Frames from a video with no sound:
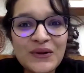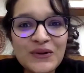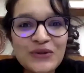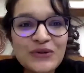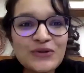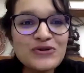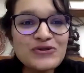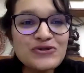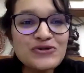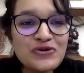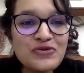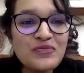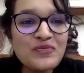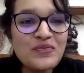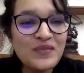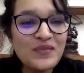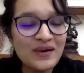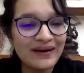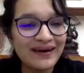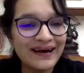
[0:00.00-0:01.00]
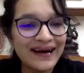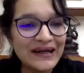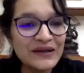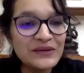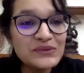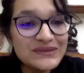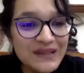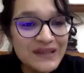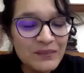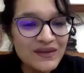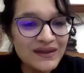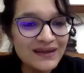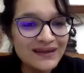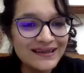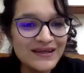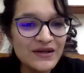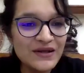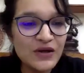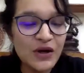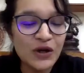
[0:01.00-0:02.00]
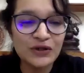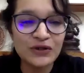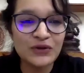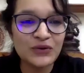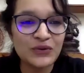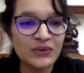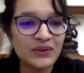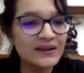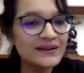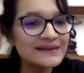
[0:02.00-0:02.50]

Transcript: YouTube and do something indie on your own?